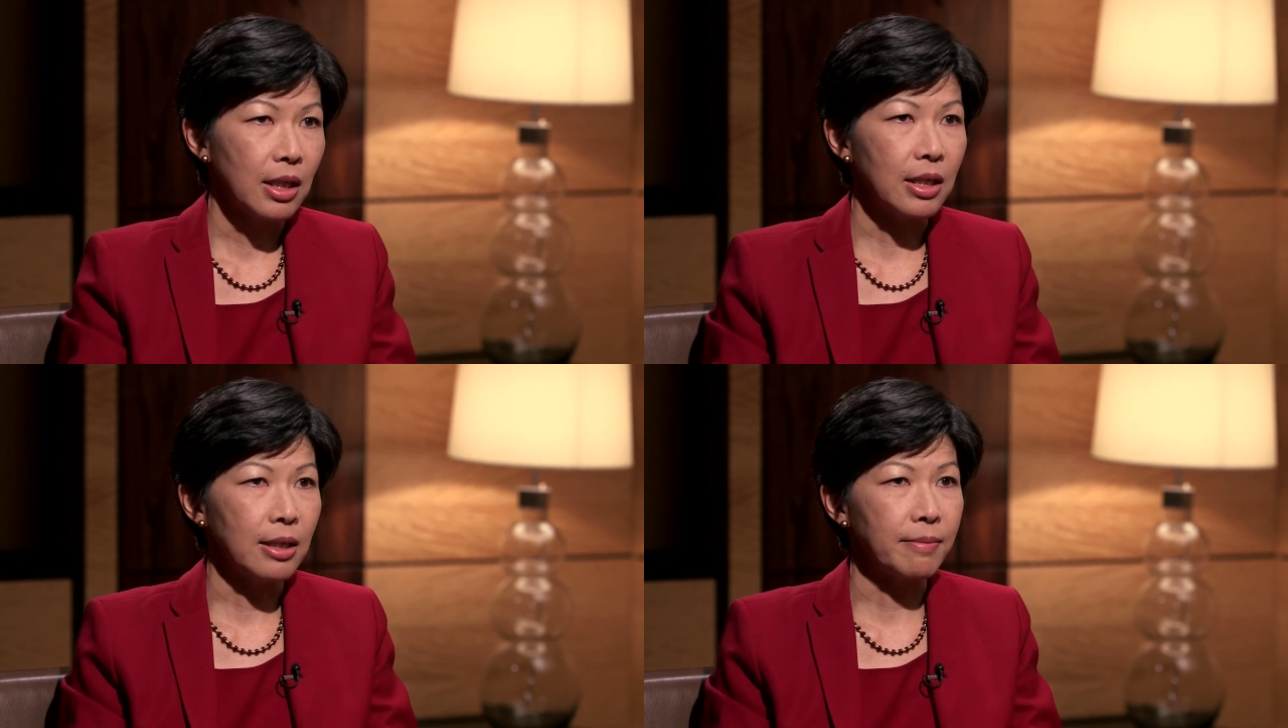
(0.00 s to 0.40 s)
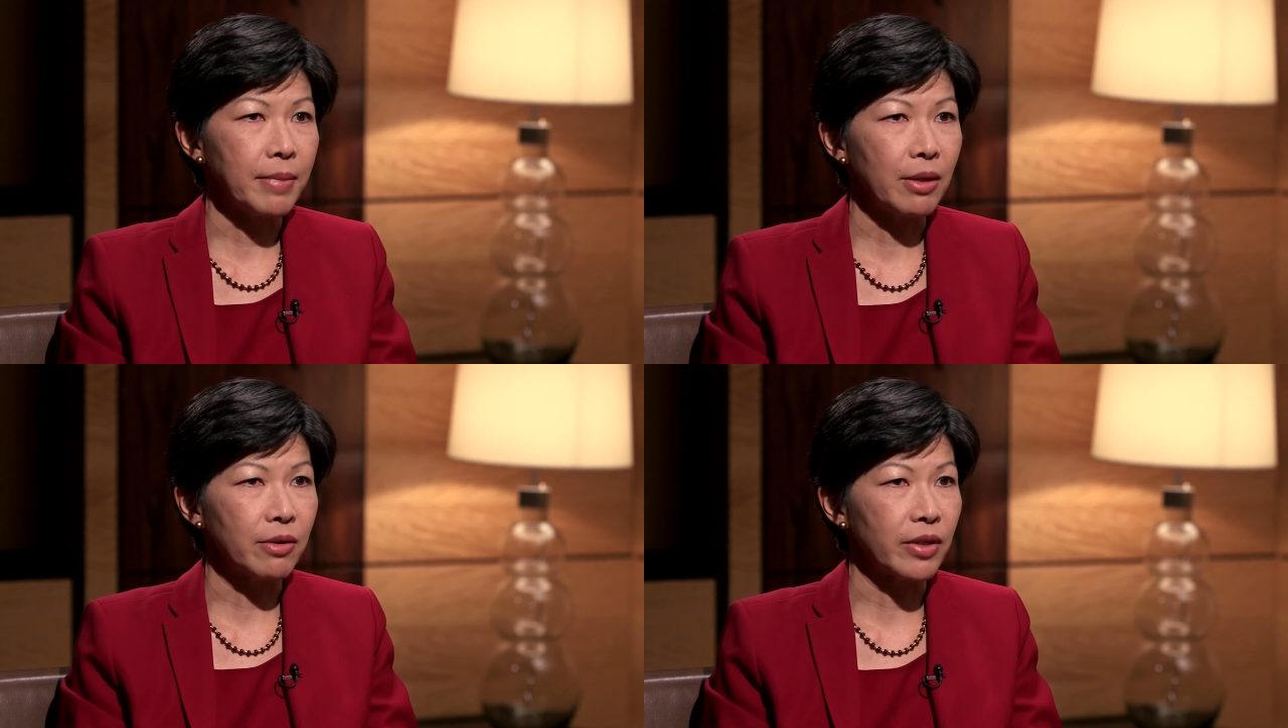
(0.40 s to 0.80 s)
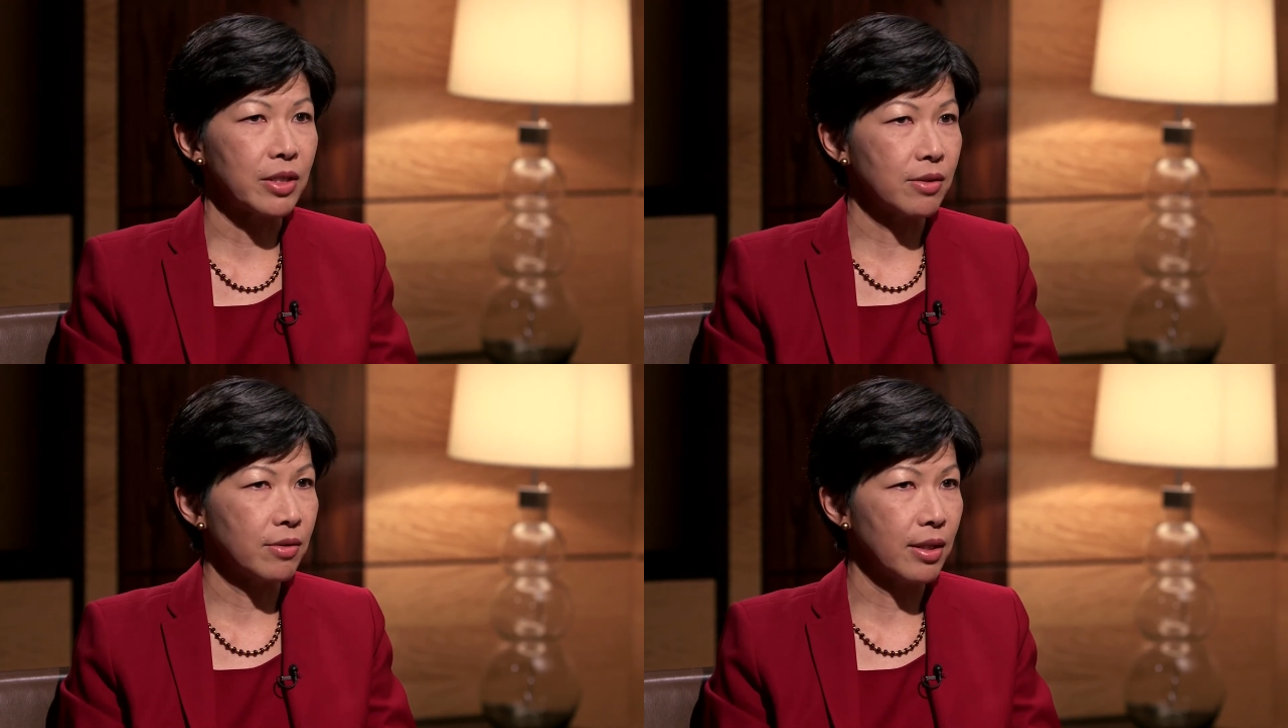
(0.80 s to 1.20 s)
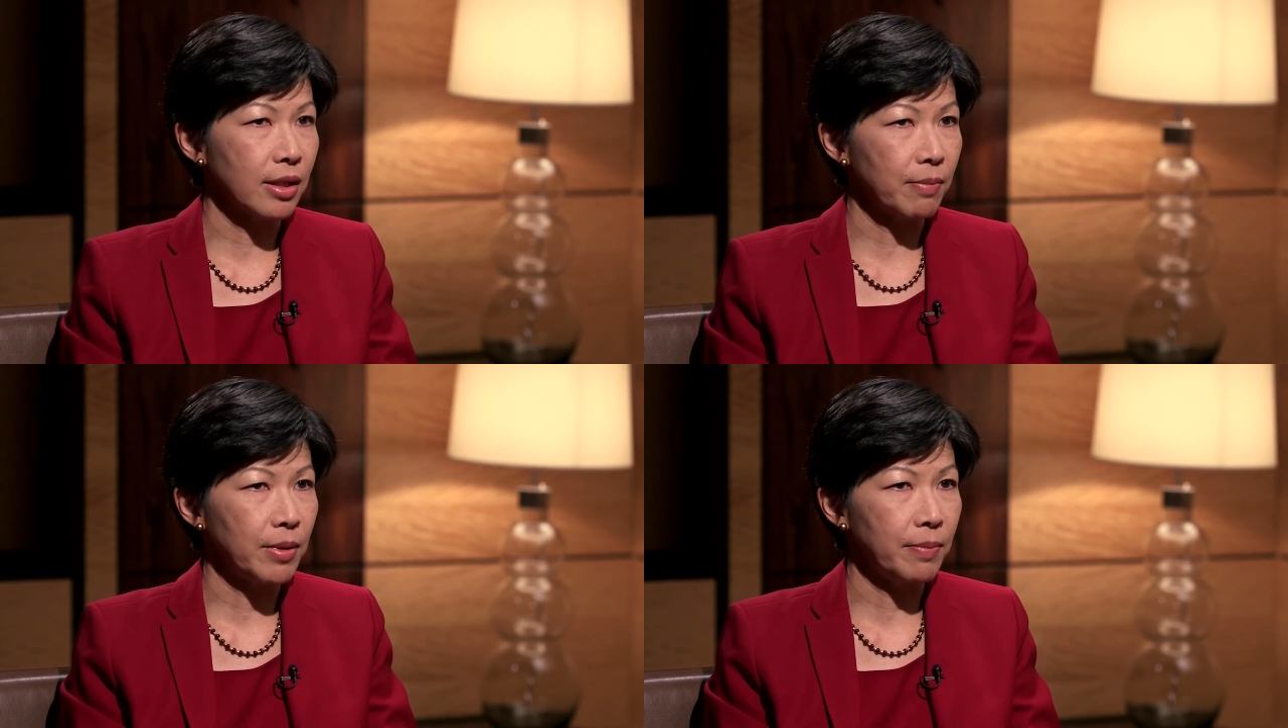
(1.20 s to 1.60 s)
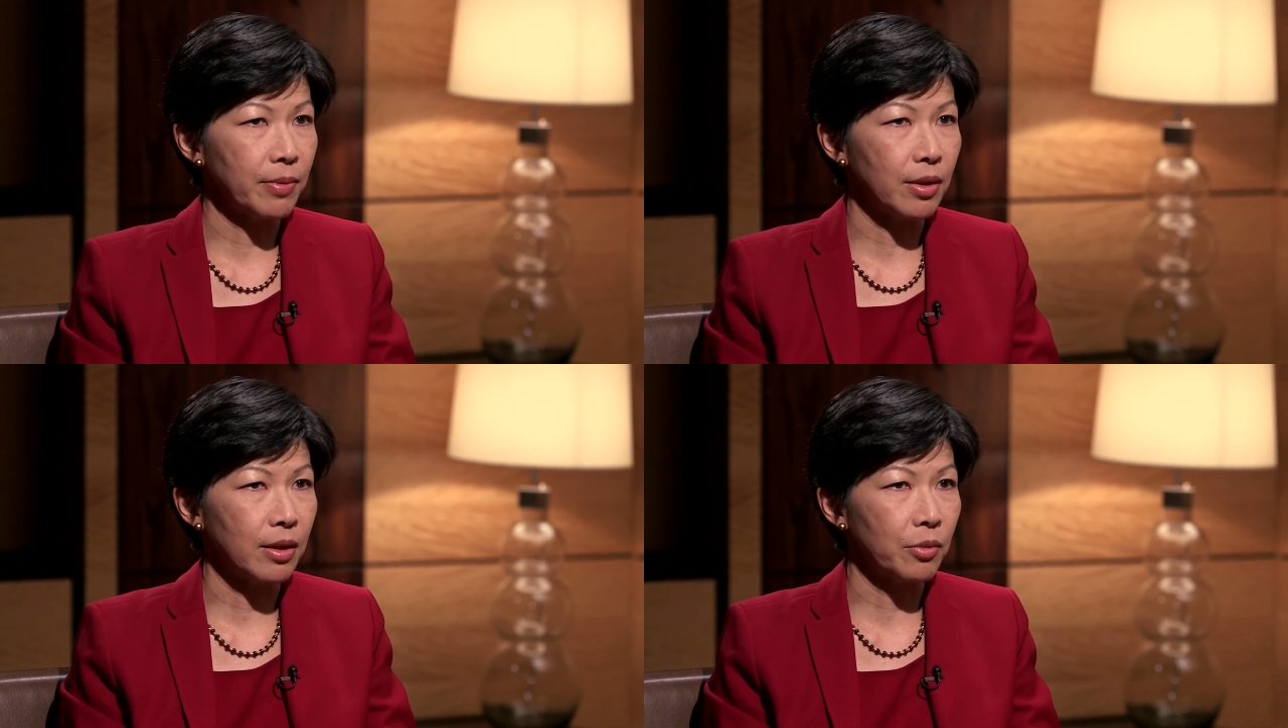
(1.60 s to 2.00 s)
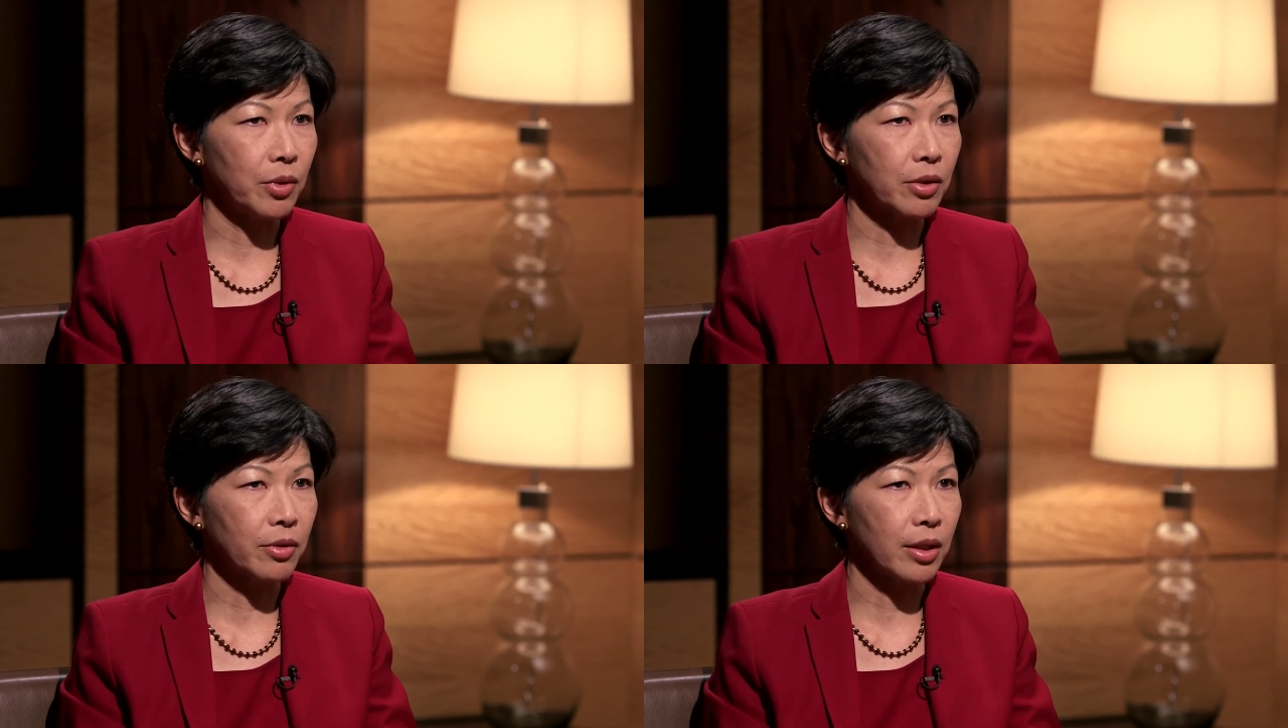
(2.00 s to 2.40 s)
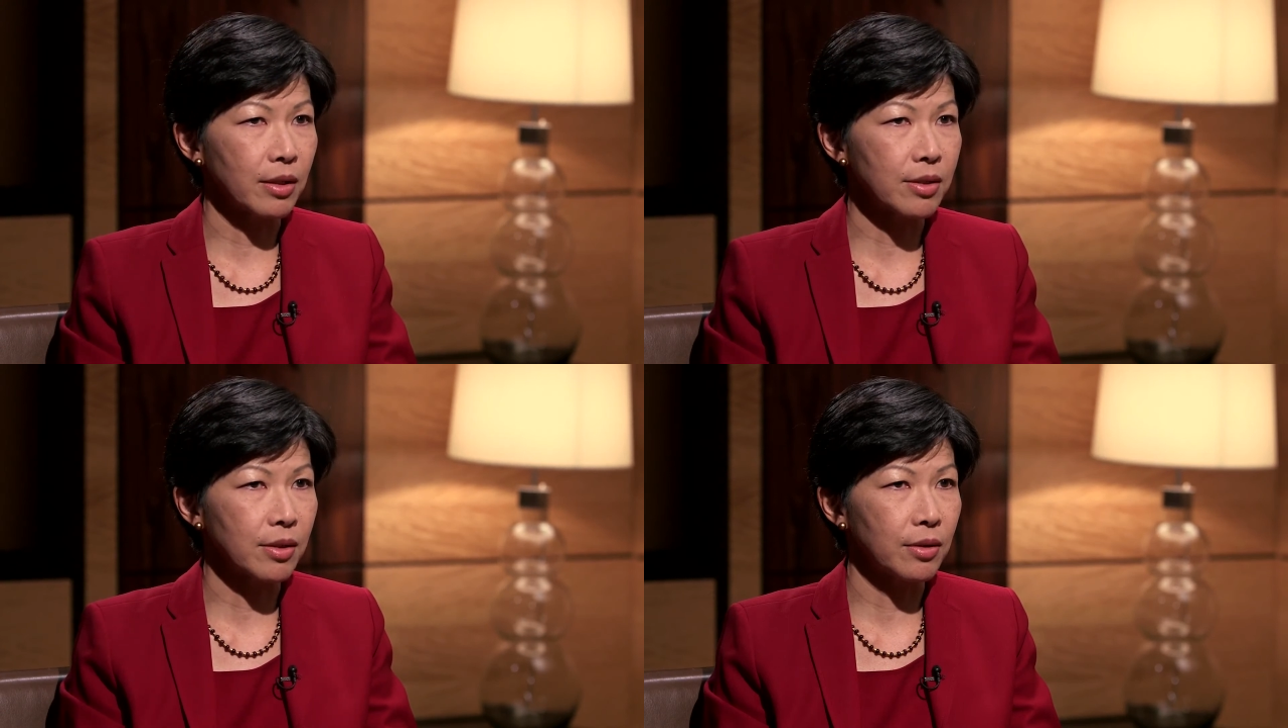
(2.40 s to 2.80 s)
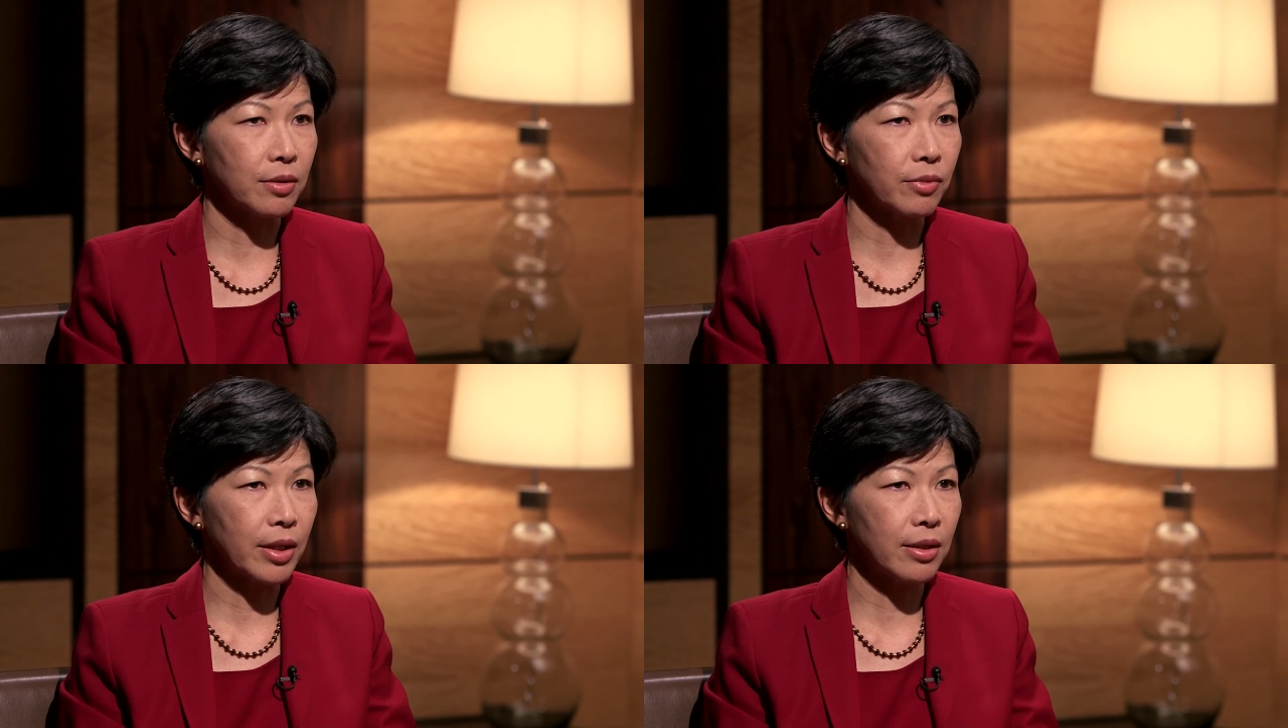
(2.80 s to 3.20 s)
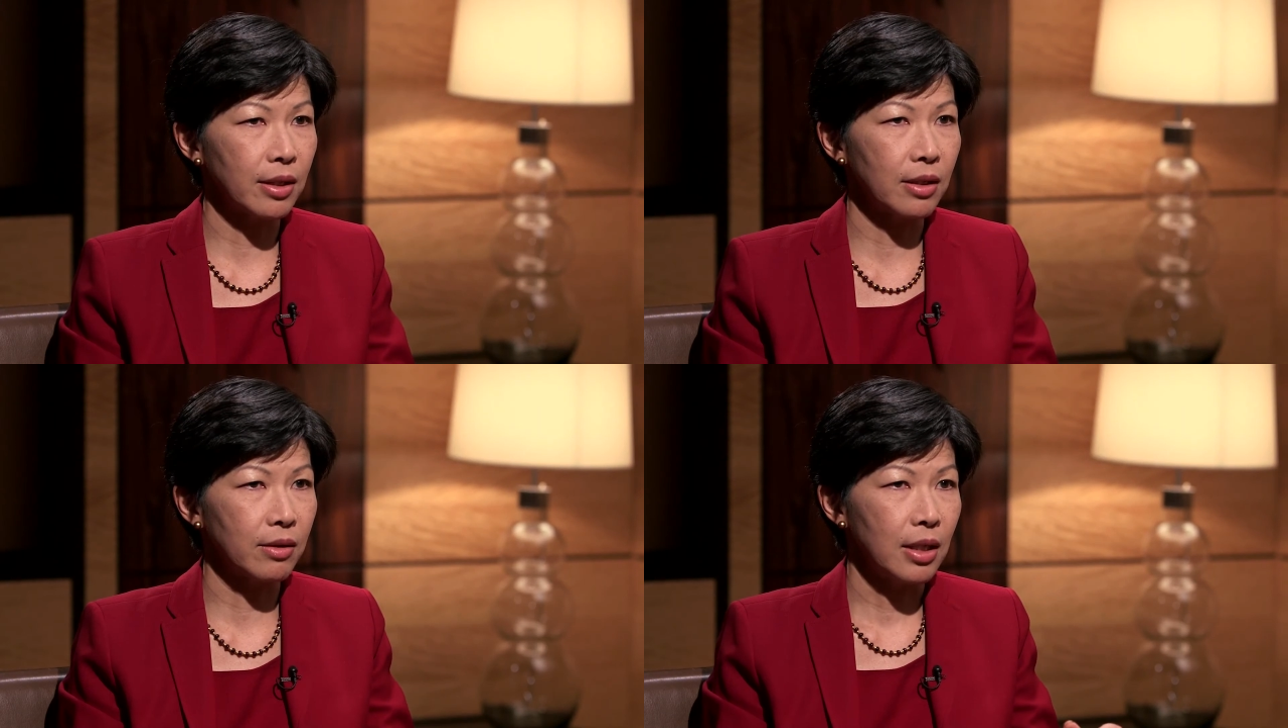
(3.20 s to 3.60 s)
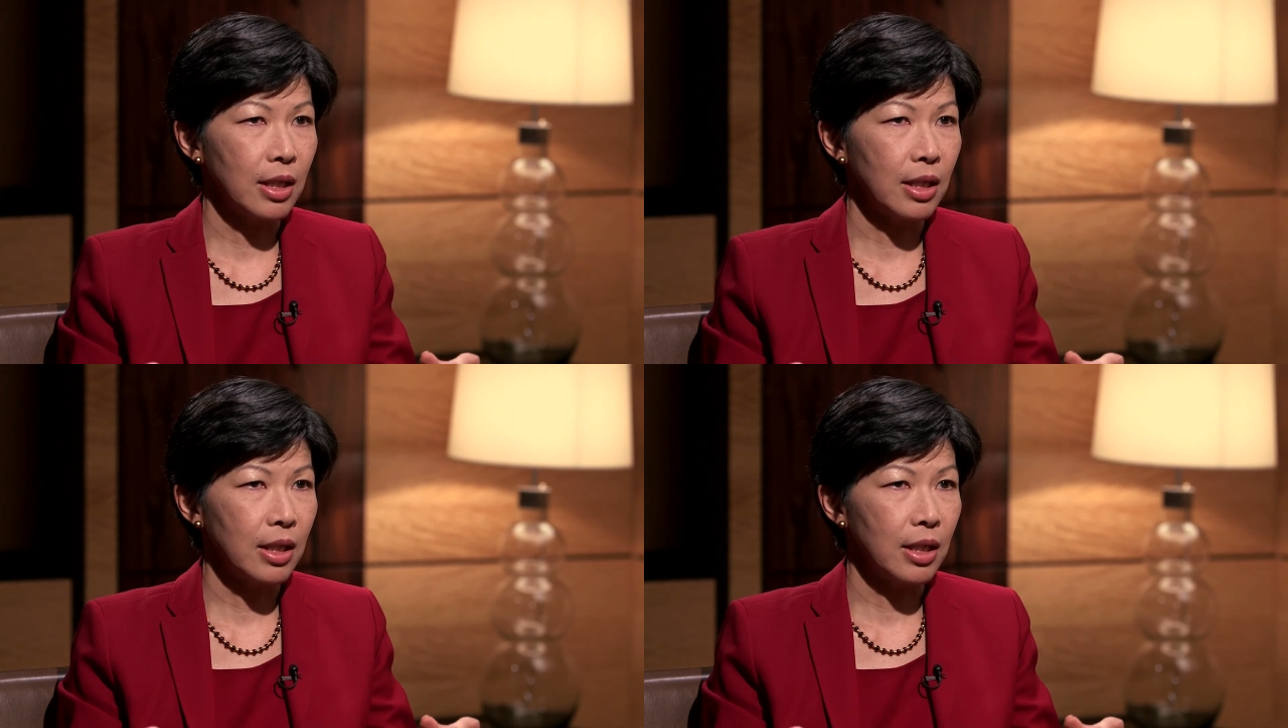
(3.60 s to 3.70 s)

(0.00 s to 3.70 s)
um, however I do think that people are wondering so rather than